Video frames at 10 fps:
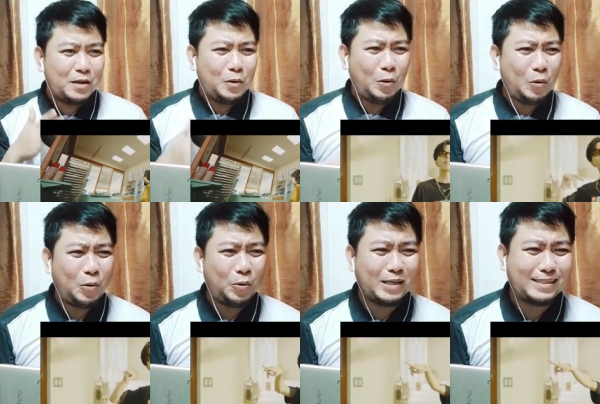Oh,
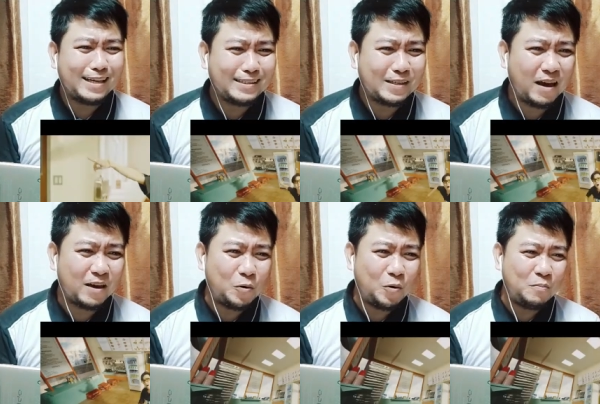who is this guy?
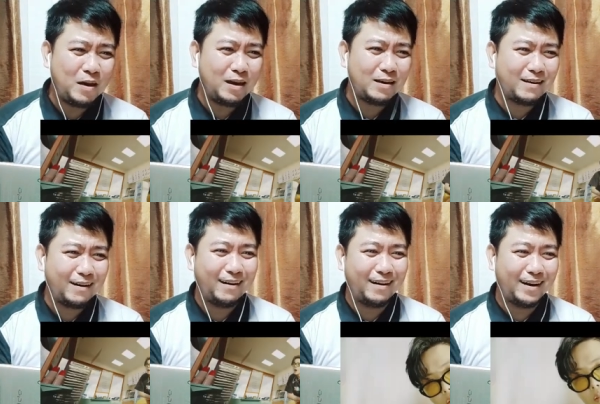Oh my
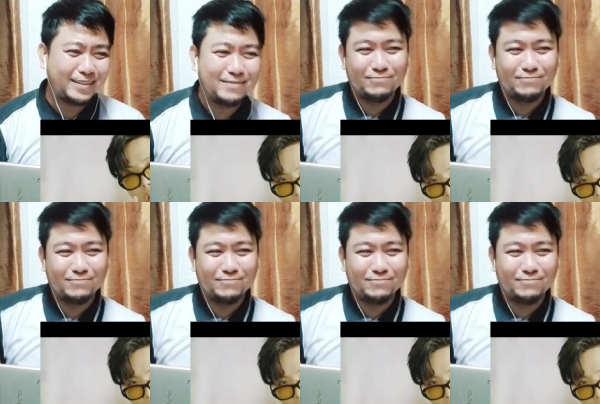God.